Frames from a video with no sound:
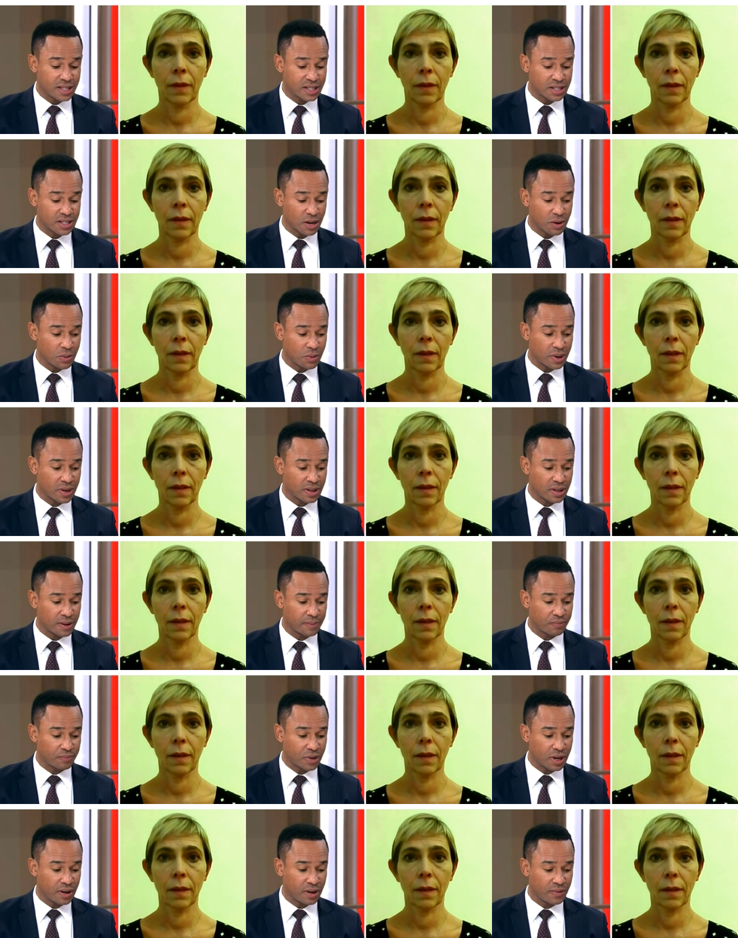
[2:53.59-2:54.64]
Speaker 1: So uh,
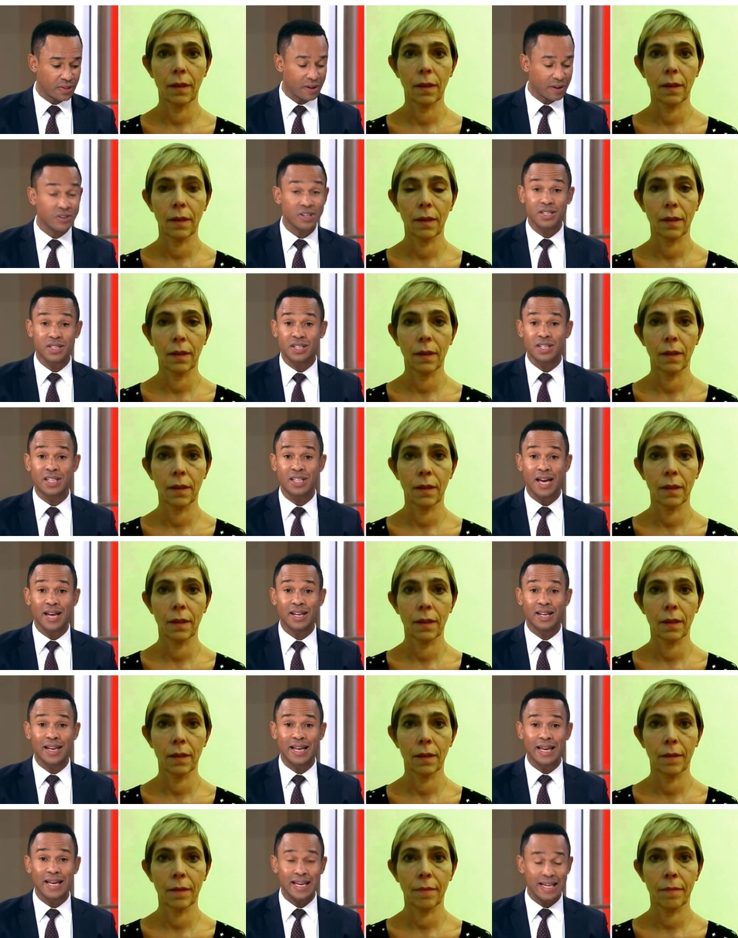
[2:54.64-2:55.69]
the evidence is there
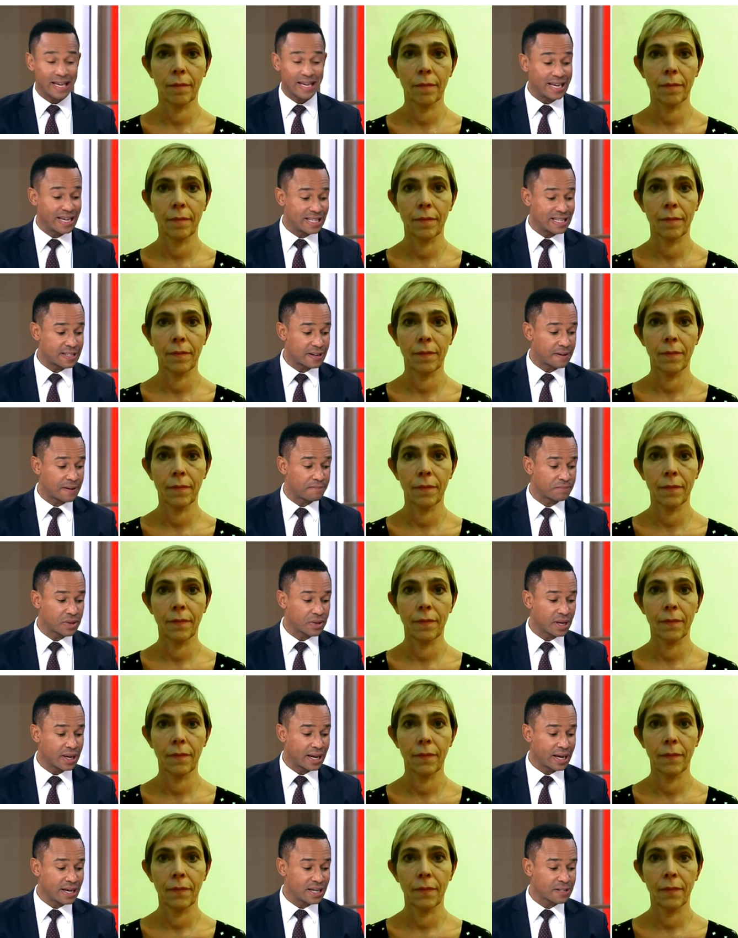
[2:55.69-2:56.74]
that it, it is a
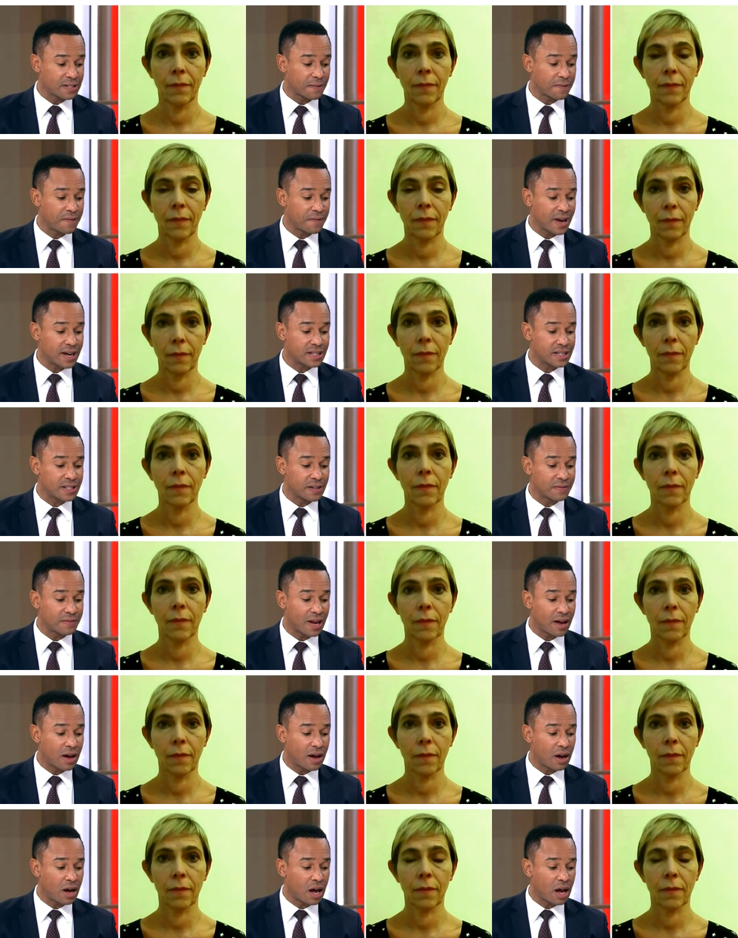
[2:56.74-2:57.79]
it is effective.
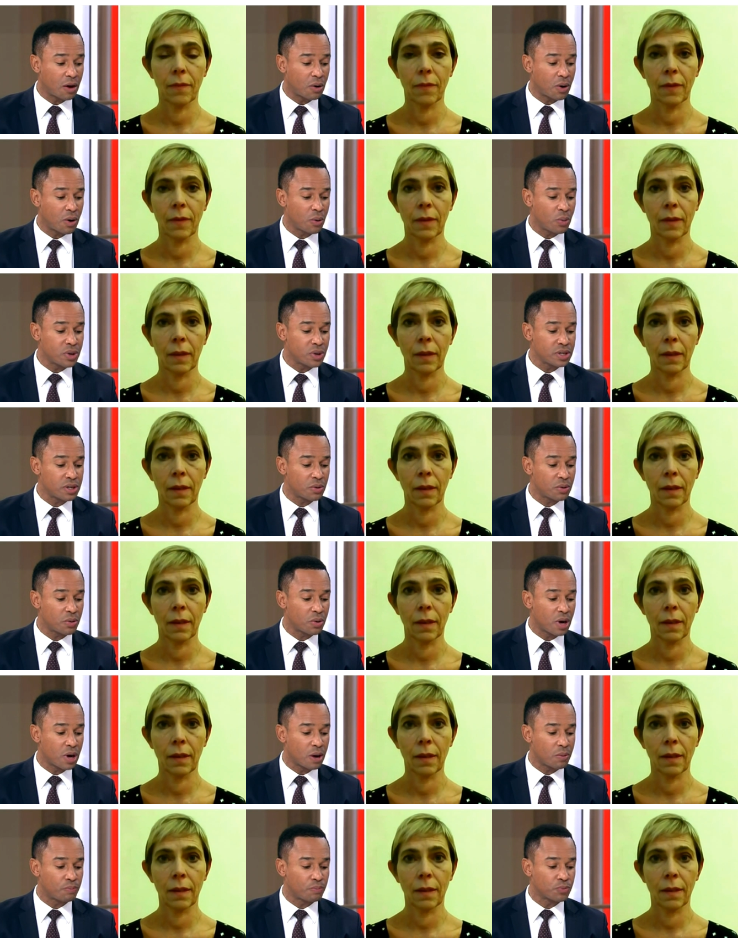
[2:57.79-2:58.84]
Now, I, I wonder
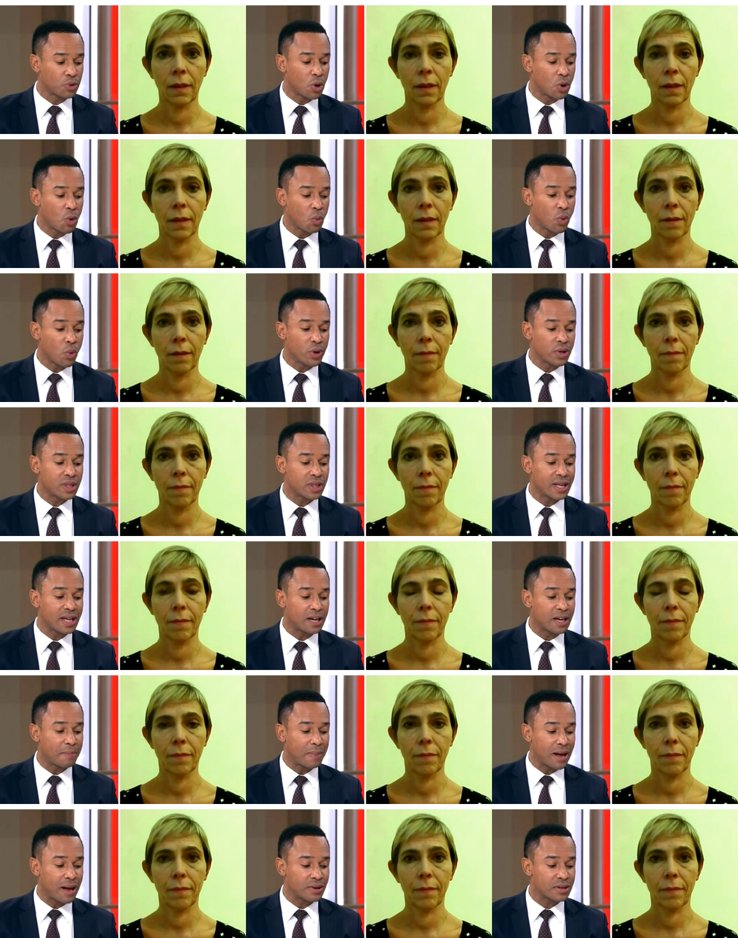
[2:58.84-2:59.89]
uh, what you think
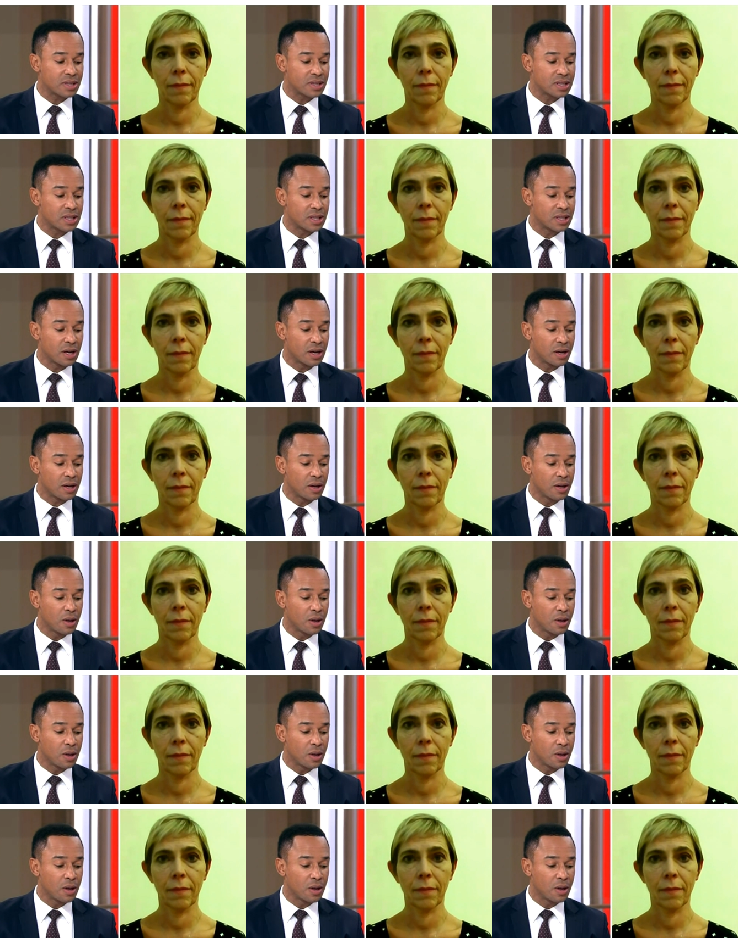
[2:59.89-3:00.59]
about the